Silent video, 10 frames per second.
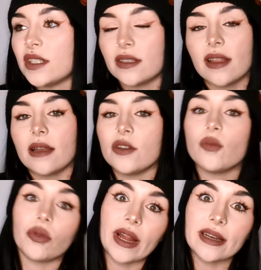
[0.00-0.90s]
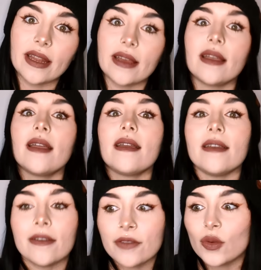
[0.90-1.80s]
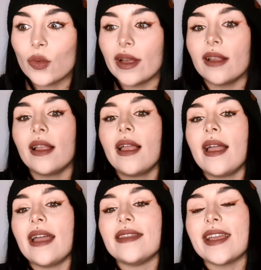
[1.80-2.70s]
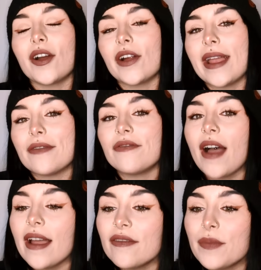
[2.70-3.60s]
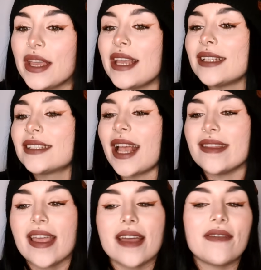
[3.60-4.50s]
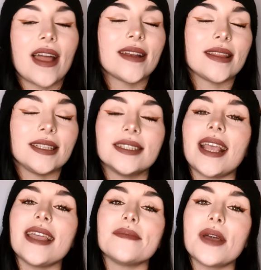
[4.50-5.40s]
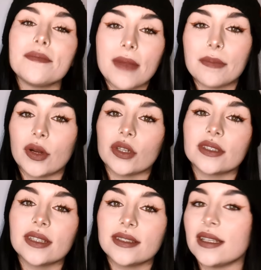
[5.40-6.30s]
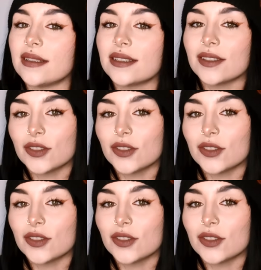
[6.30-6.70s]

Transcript: into that new branding, if you will. And they are a 5-piece, and they have had the same members since the